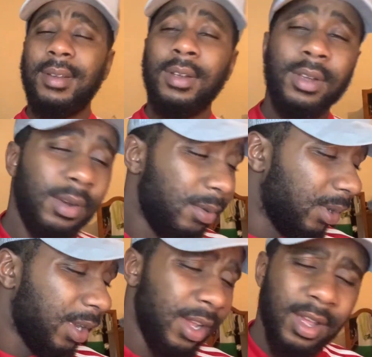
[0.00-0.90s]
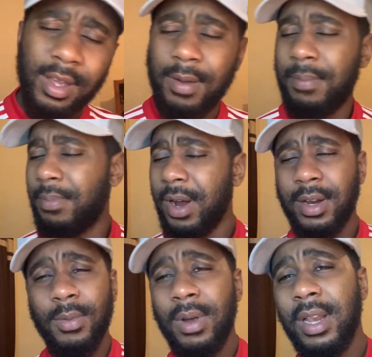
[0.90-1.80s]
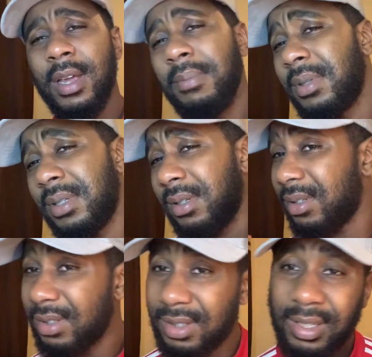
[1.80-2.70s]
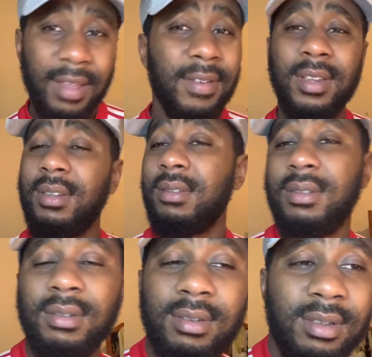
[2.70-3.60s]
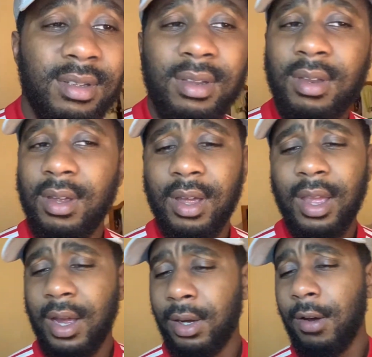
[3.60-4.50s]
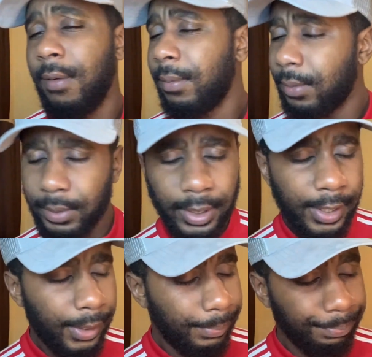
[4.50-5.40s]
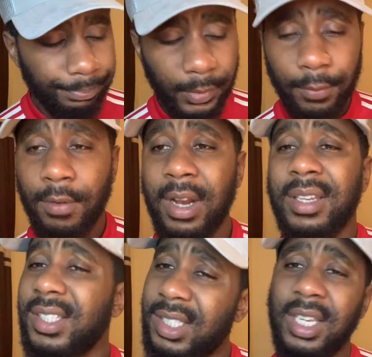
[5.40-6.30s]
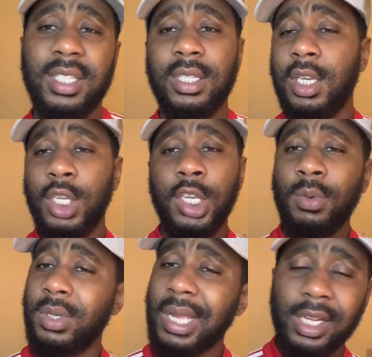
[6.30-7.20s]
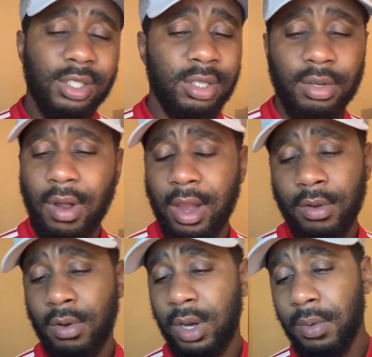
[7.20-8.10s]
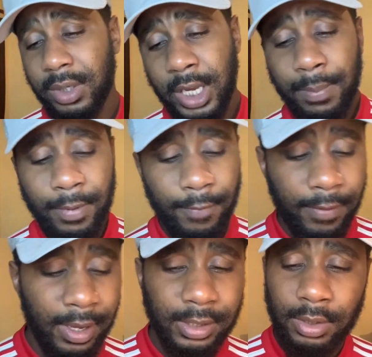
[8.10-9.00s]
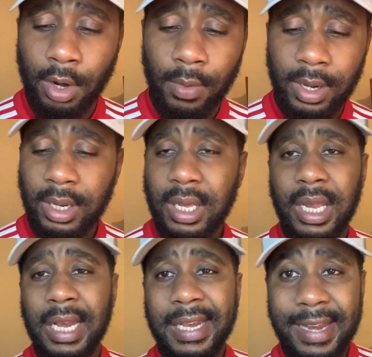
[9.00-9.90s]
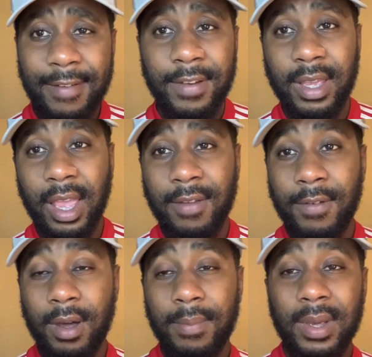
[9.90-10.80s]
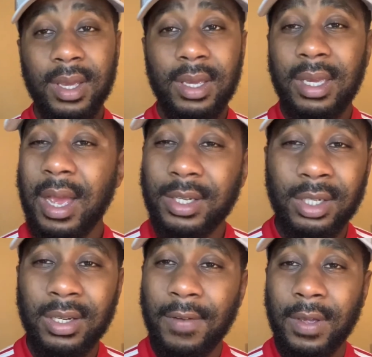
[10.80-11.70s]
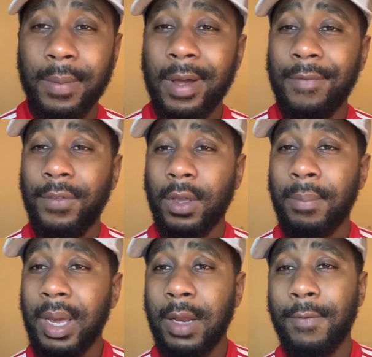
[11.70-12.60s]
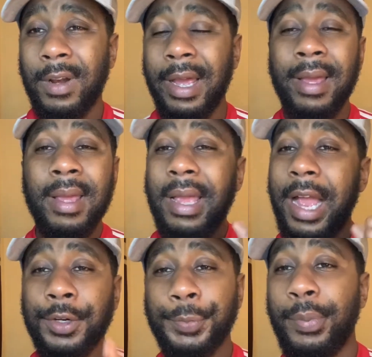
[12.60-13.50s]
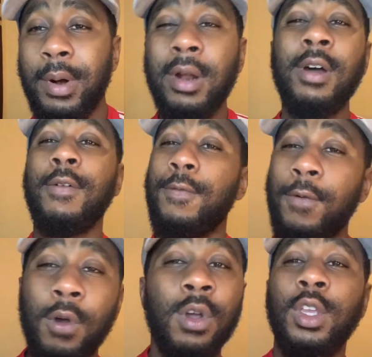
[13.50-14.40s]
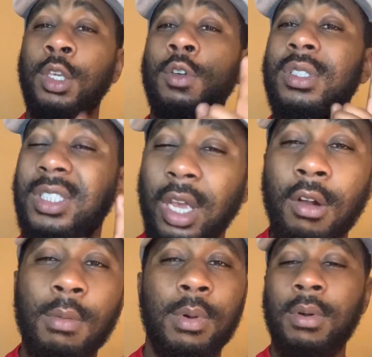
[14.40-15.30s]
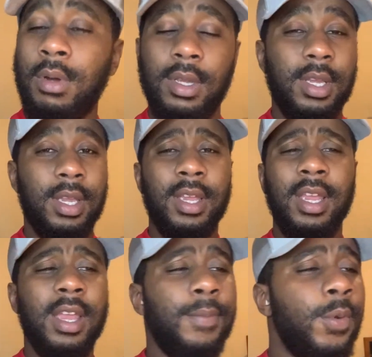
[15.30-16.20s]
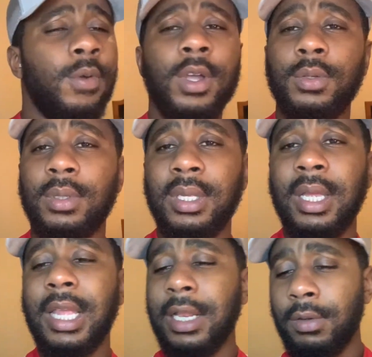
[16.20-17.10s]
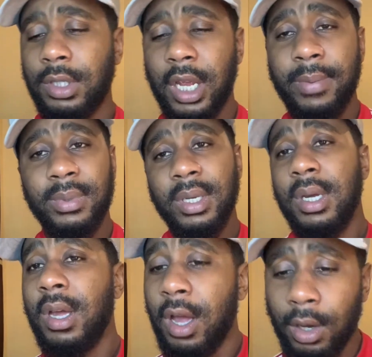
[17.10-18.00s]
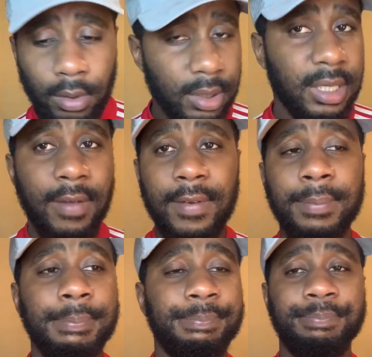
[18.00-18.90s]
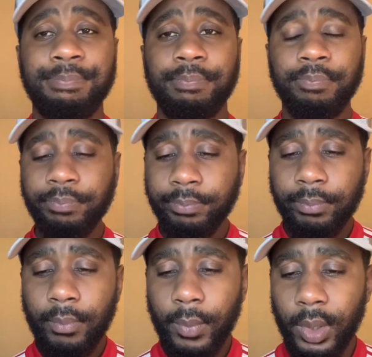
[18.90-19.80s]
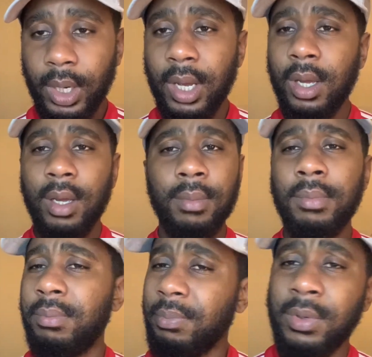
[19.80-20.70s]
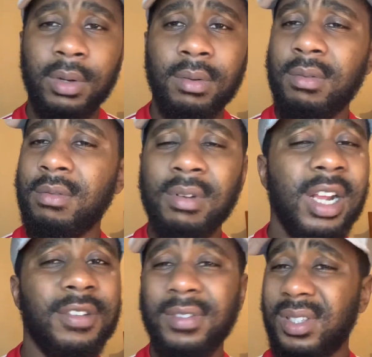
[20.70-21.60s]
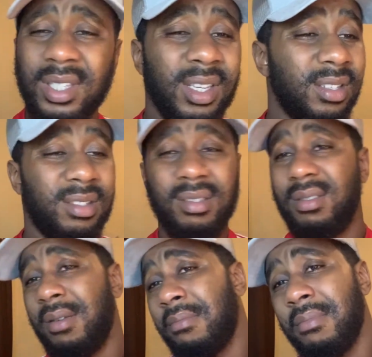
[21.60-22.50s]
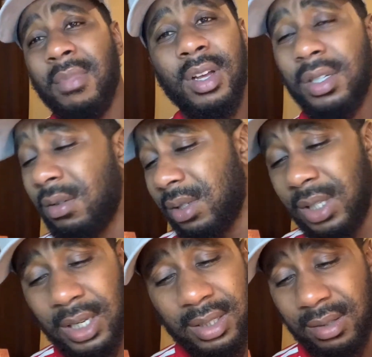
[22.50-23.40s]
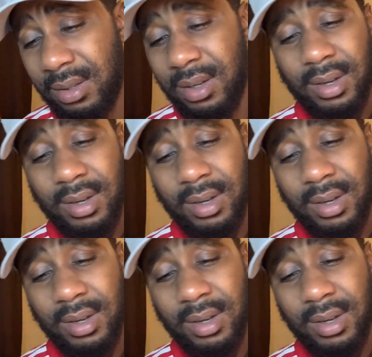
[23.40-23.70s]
Brendan Williams, 7. Yeah, you got Fred, 6. He was actually quite good. He was keeping things going. He never gave up. He actually never gave up. I have to commend him for that. Andres Pereira, 4. He was terrible. Who else was there? Daniel James, a good 7. Rashford, 6. And Martial, 6.